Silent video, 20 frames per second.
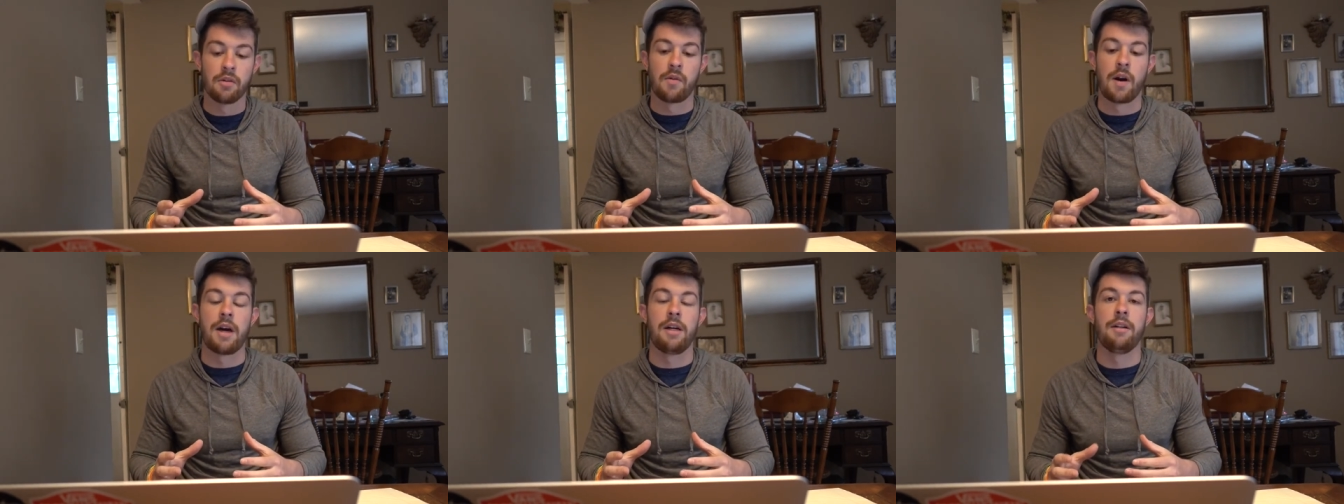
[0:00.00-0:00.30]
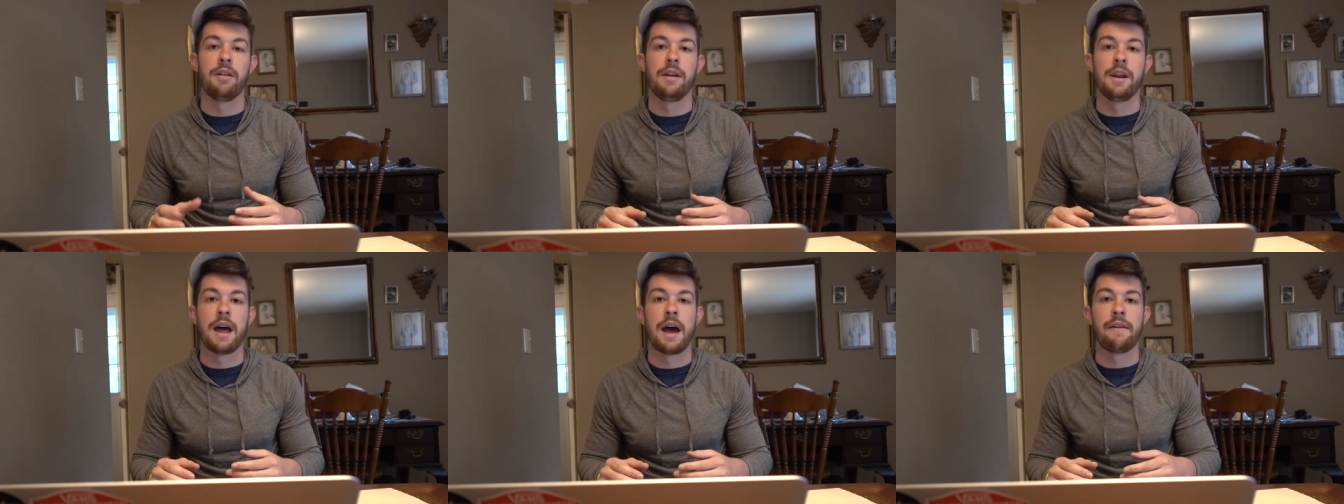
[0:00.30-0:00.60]

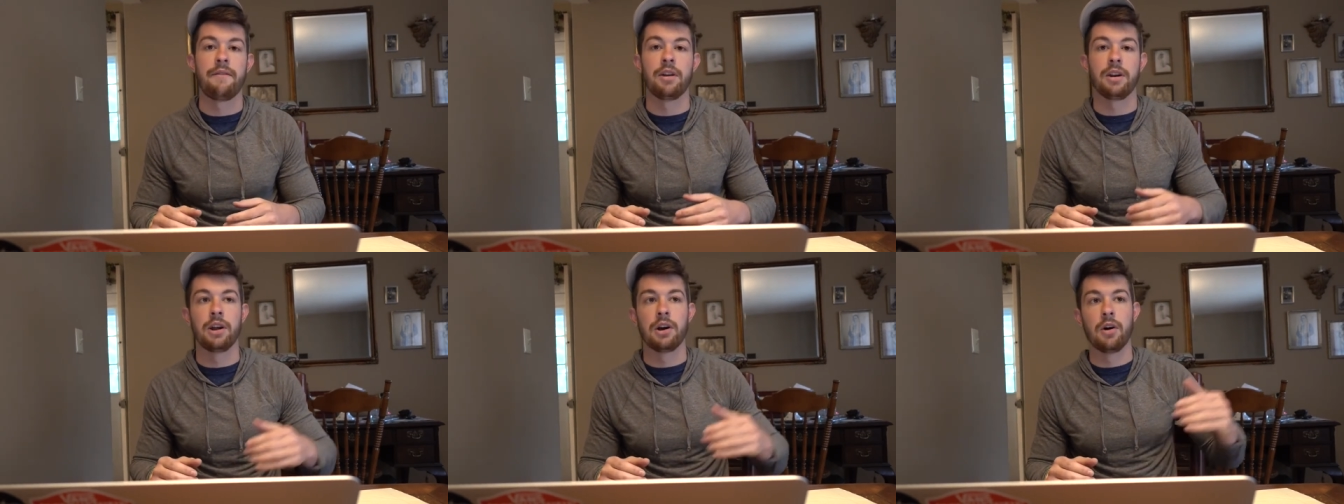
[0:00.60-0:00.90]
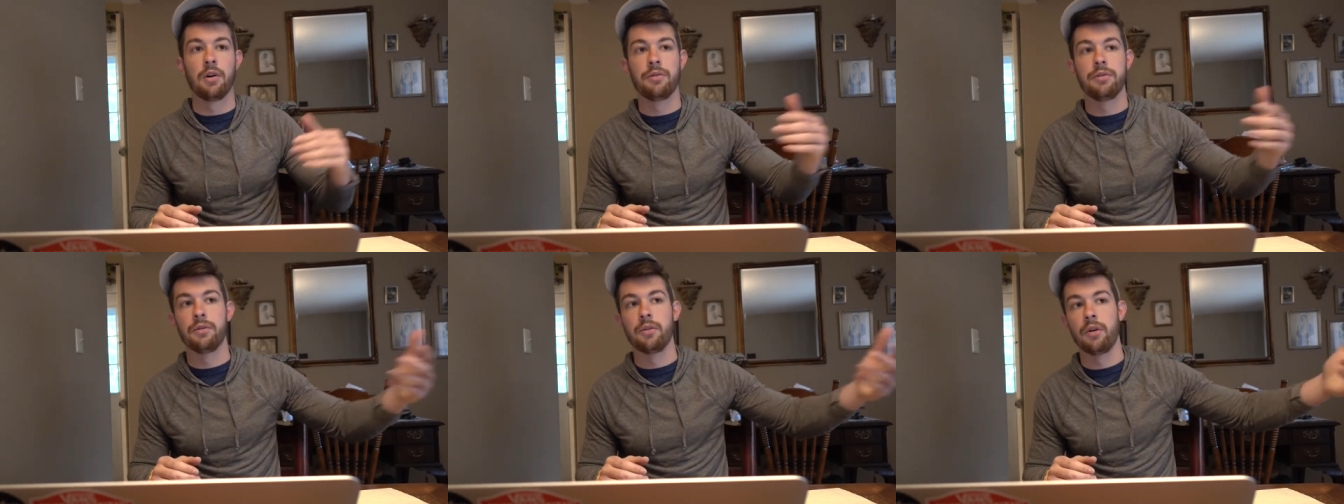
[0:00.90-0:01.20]
rather than having to
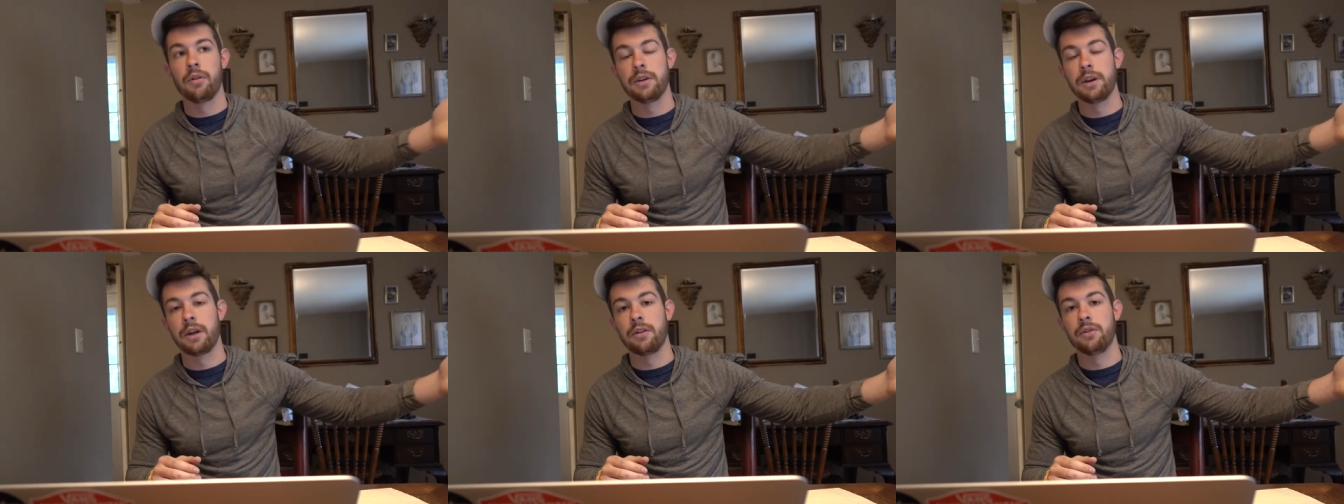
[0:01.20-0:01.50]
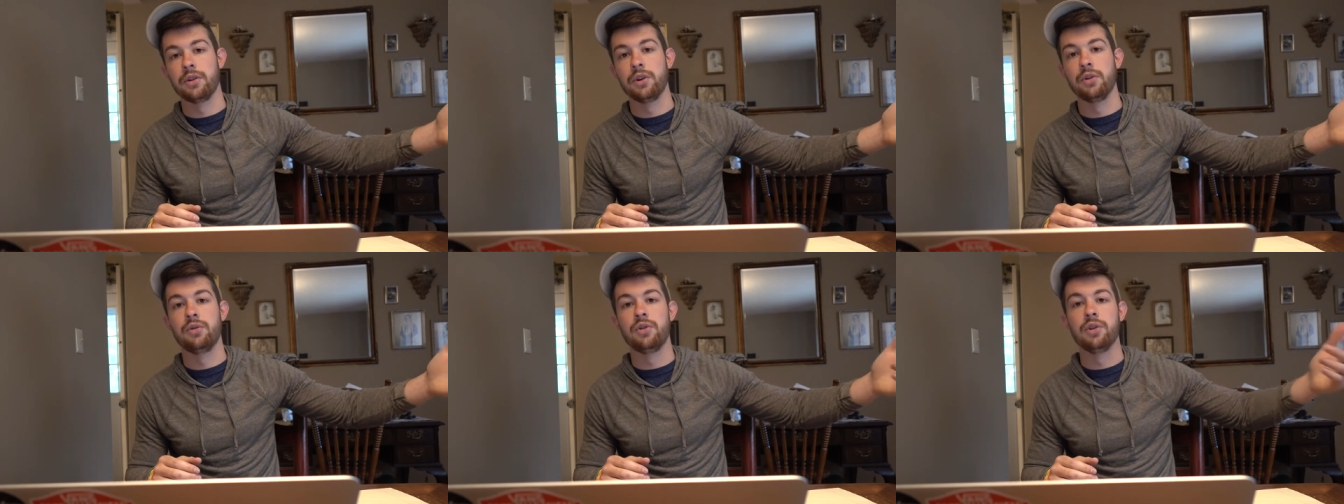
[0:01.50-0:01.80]
go through all the
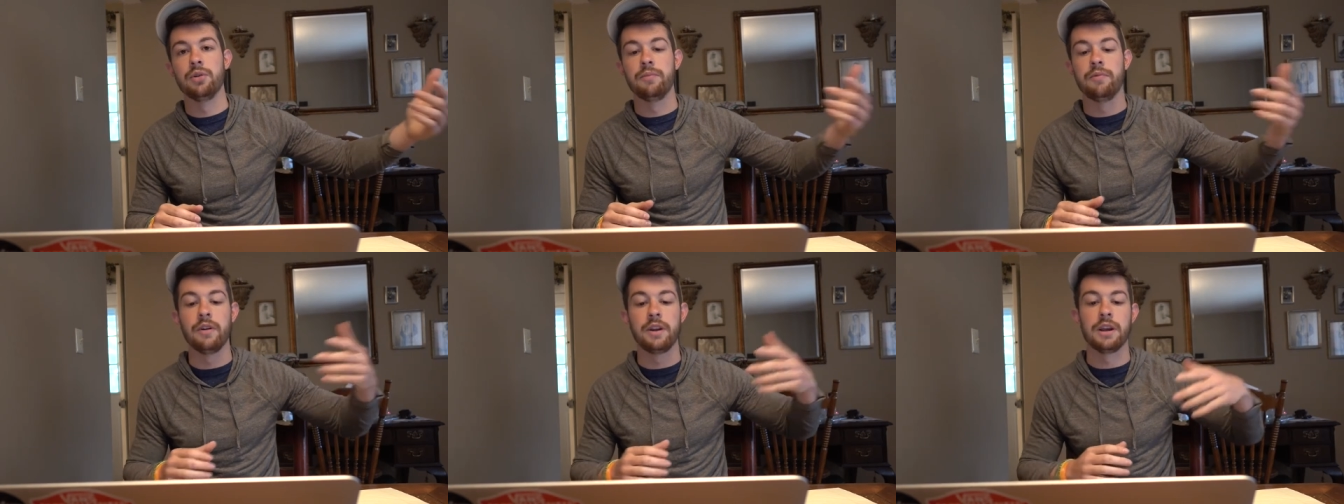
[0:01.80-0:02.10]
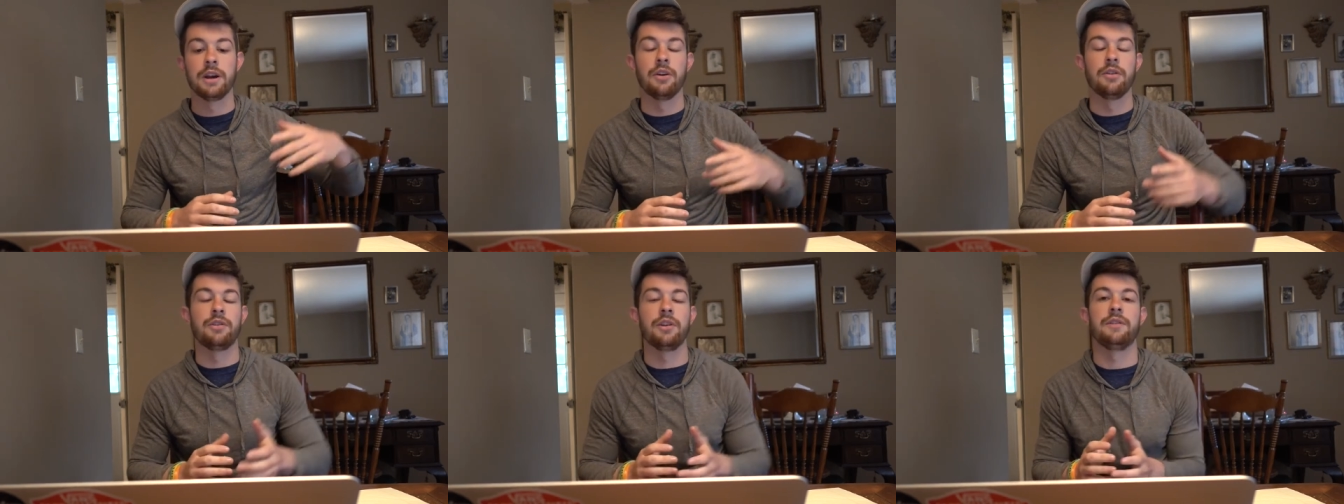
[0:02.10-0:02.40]
other YouTube
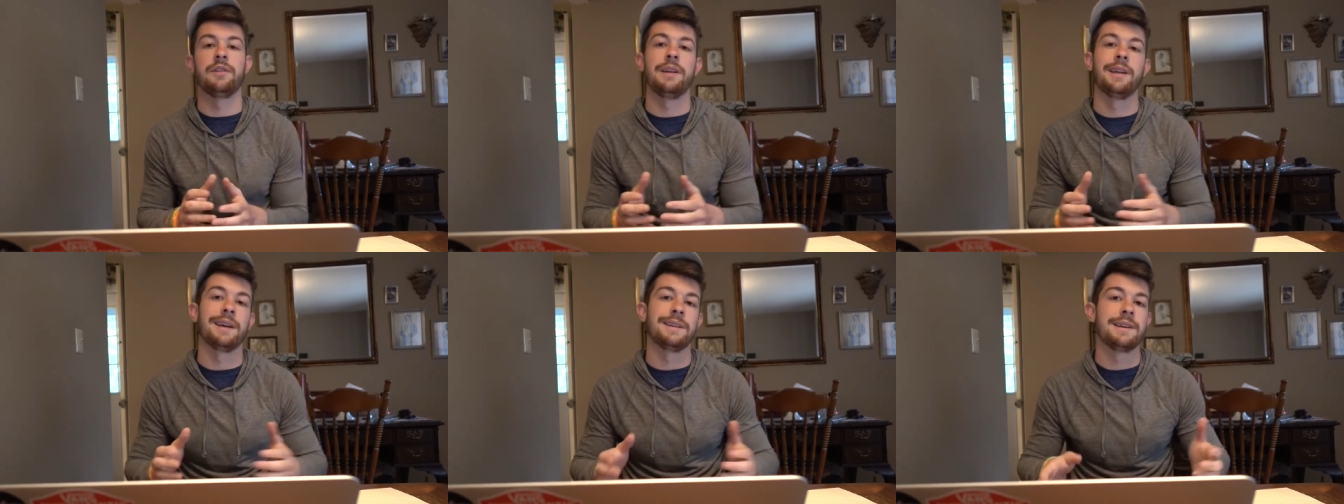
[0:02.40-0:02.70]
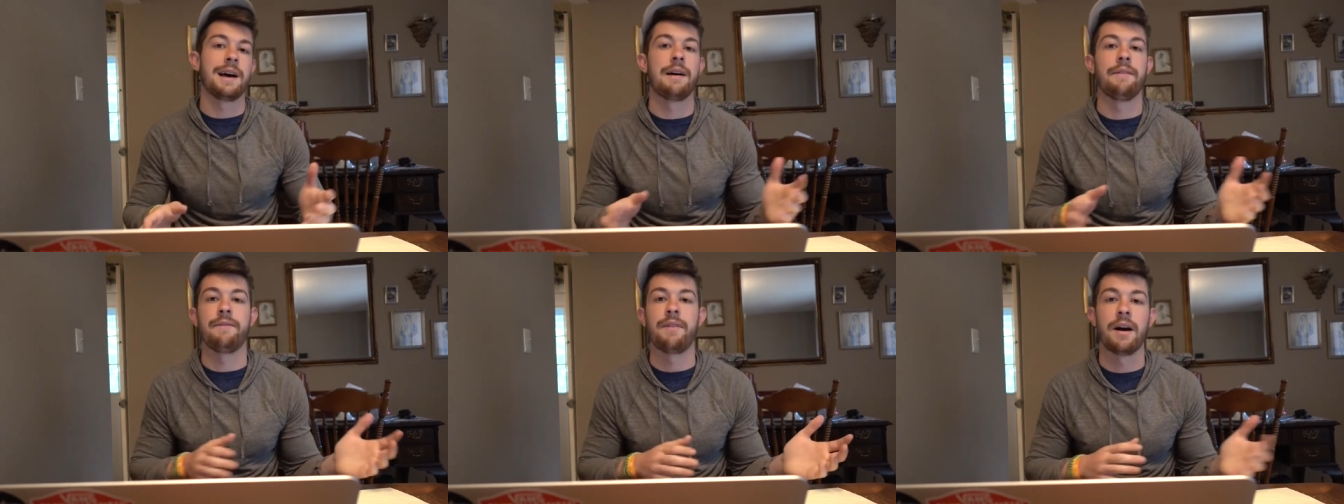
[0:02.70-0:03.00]
videos that say
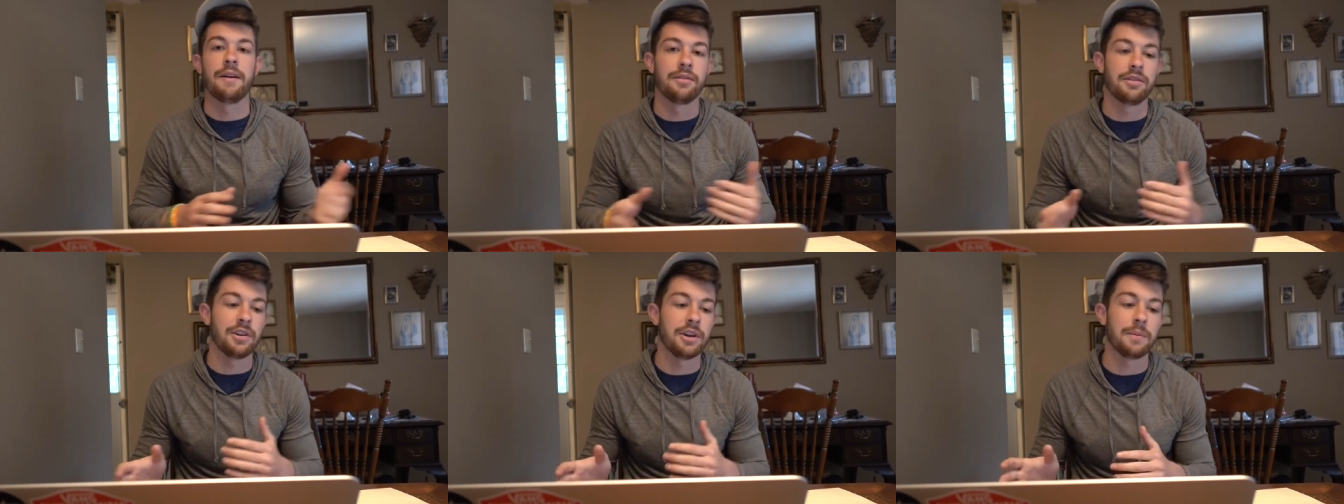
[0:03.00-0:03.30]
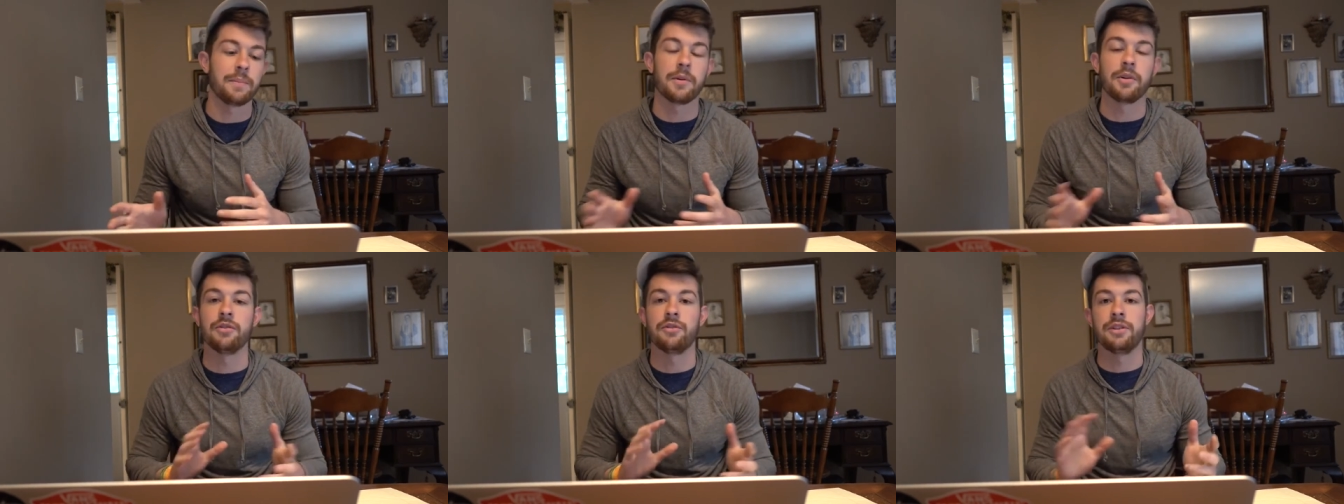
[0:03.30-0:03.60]
like top five
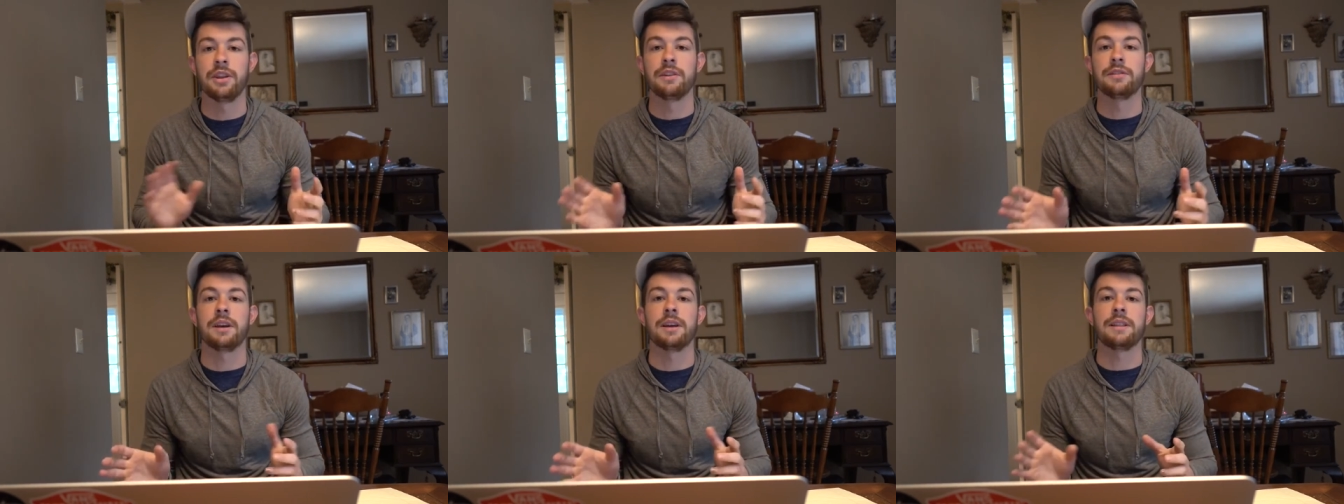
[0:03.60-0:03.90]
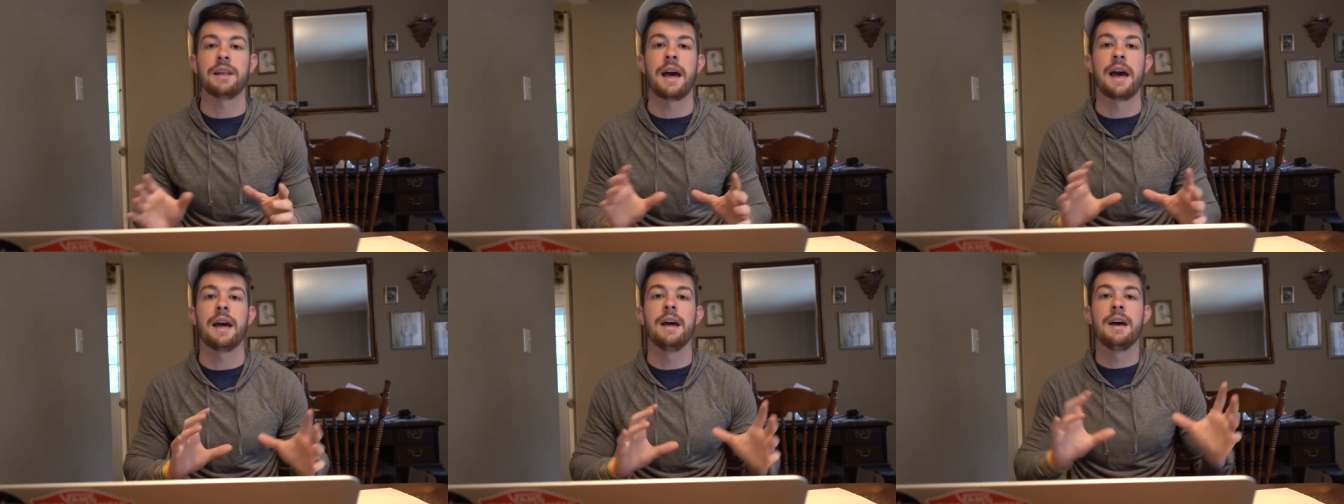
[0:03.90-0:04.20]
sleepers, things
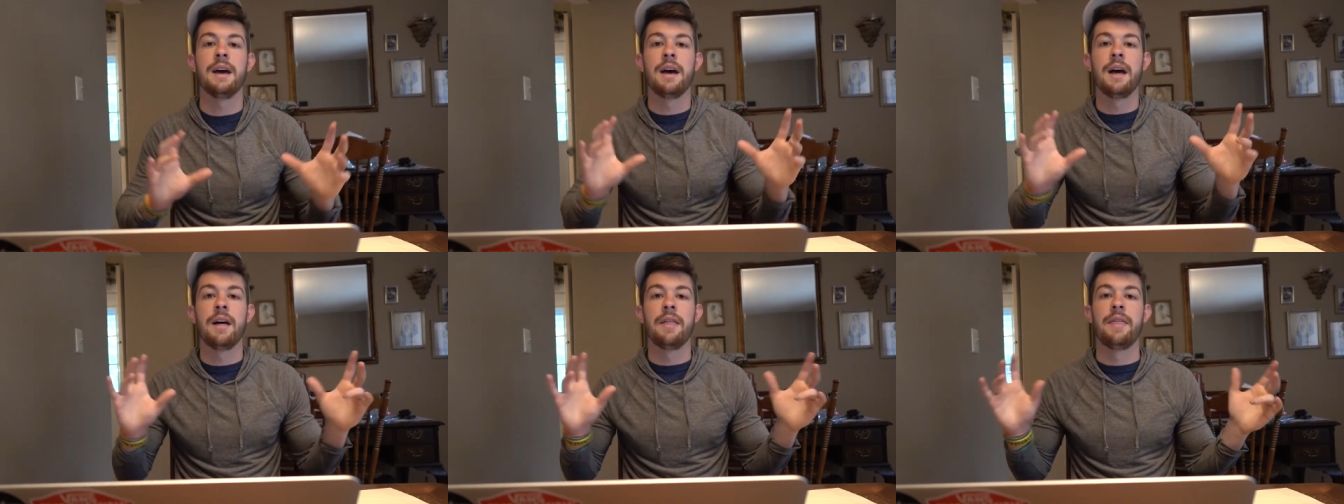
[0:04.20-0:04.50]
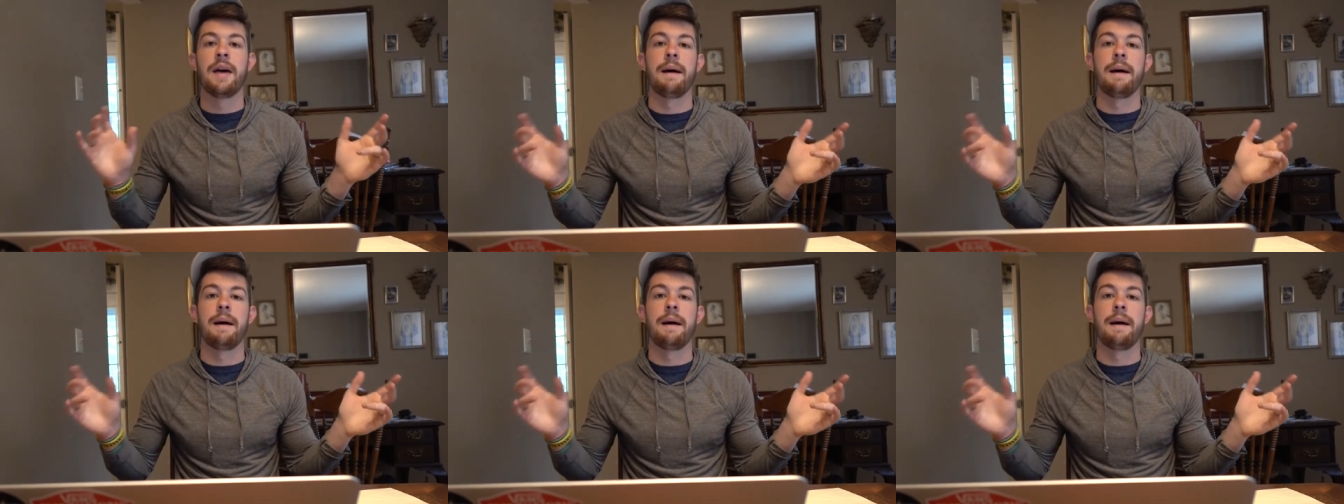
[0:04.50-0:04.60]
like that,